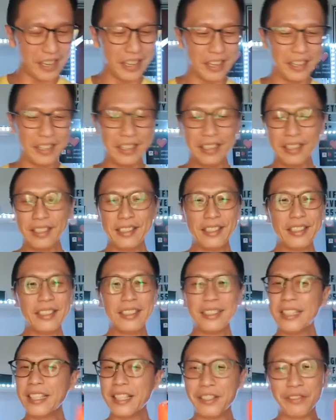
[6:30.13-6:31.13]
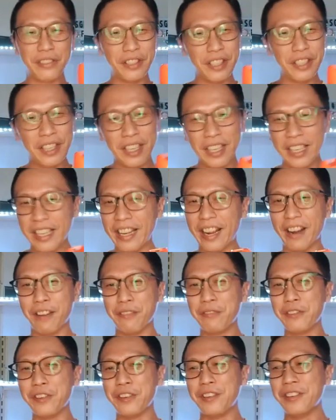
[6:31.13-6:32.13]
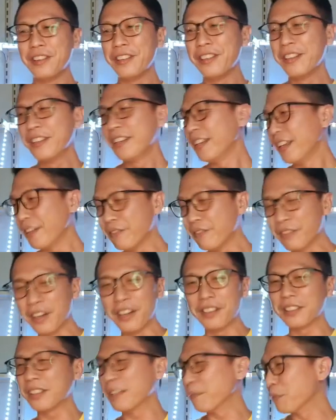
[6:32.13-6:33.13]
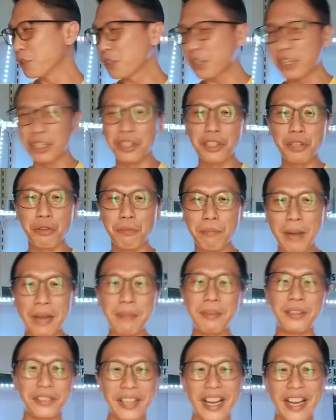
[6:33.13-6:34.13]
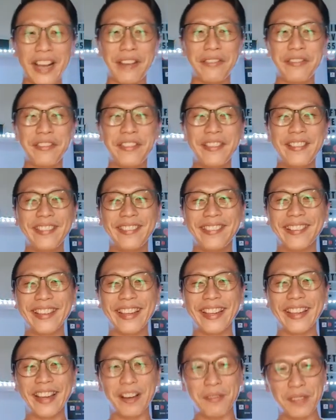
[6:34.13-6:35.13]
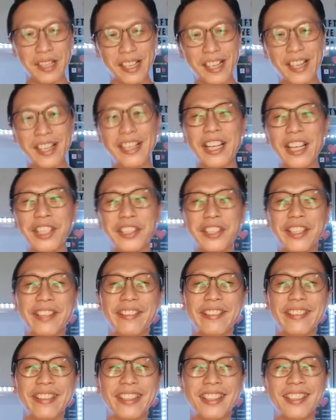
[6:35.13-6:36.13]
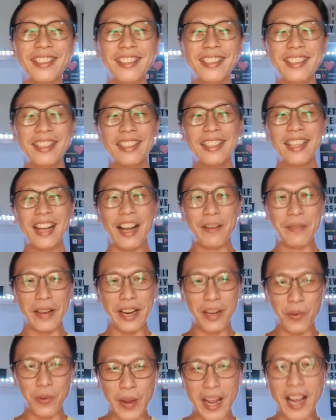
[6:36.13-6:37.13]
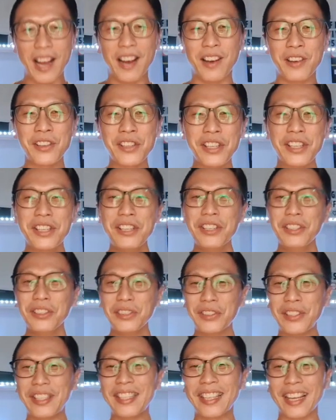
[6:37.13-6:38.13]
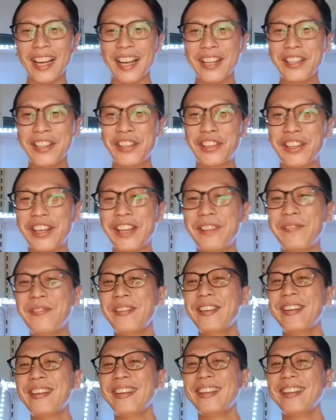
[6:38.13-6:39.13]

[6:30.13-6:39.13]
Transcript: yeah, this is really helpful. If not, the mosquitoes will bite me to death. Okay, I'm in the industrial area, I'm at a warehouse doing the live stream.